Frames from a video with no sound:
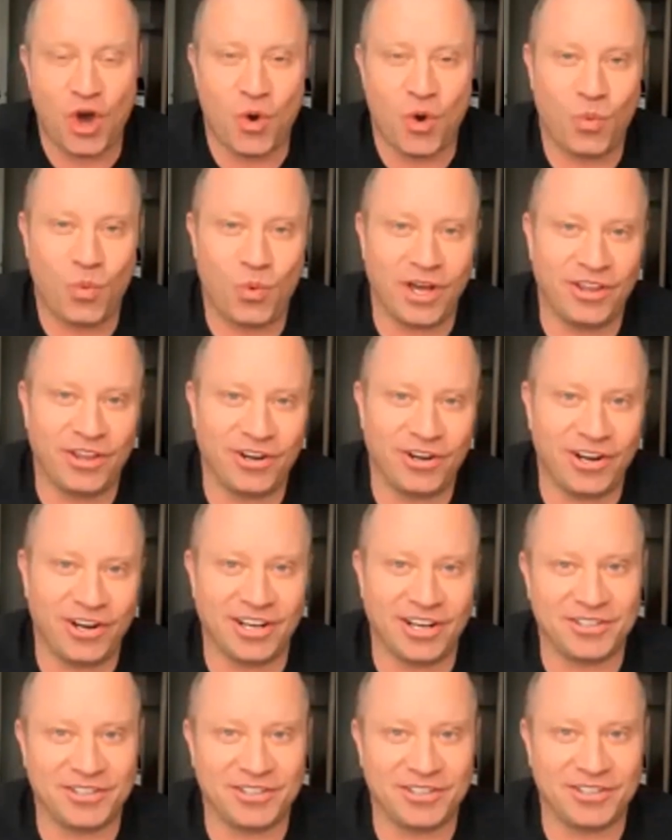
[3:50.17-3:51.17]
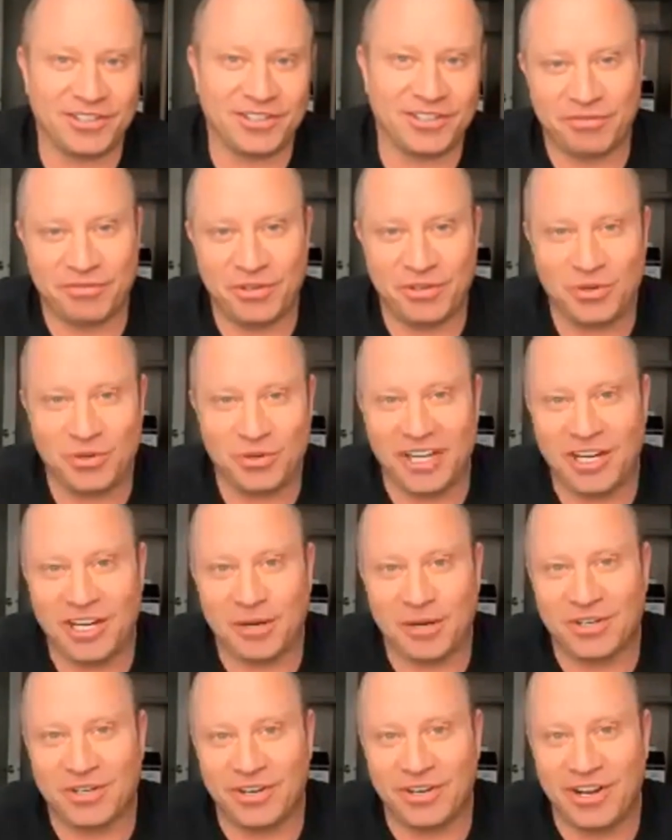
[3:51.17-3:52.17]
Whether or not there will be a few
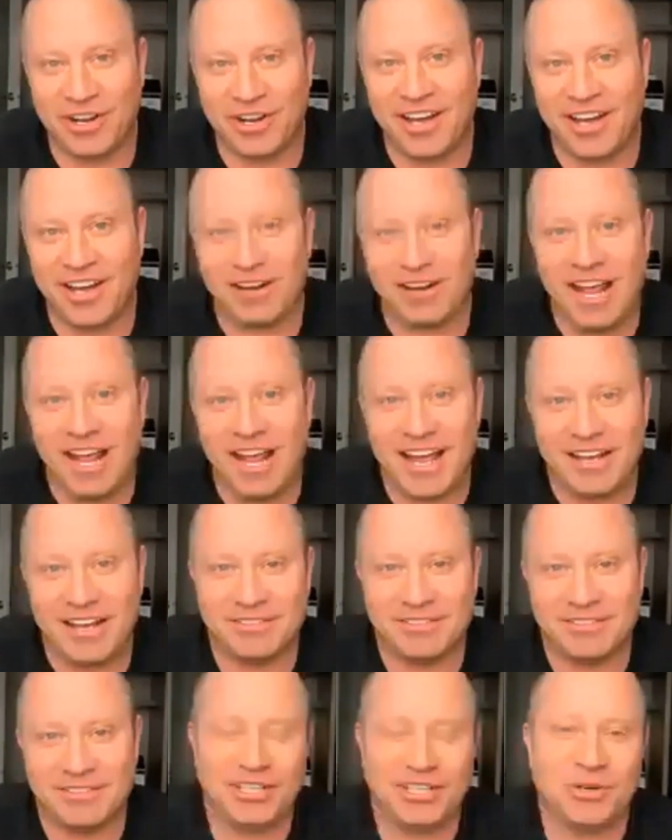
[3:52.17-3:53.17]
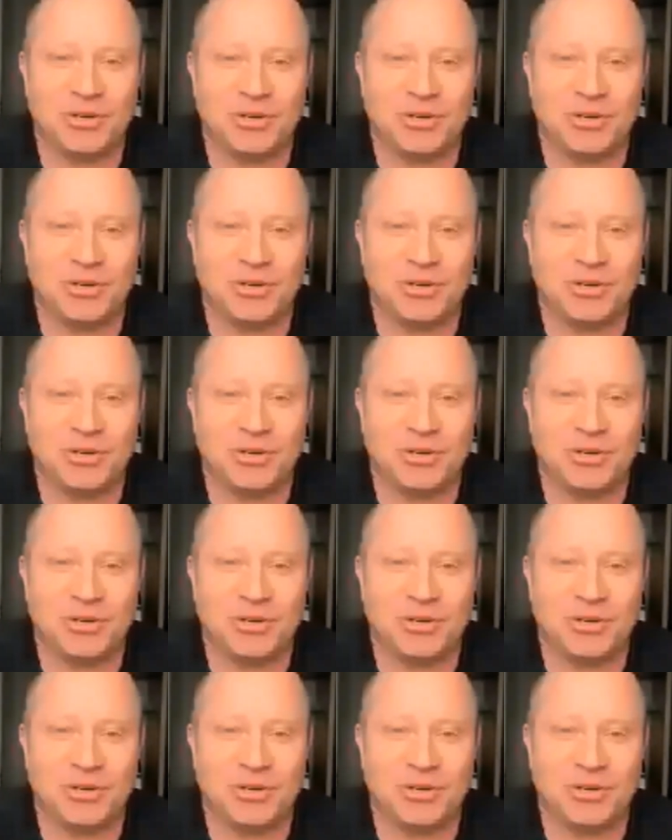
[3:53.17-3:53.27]
hiccups or not, uh, you know,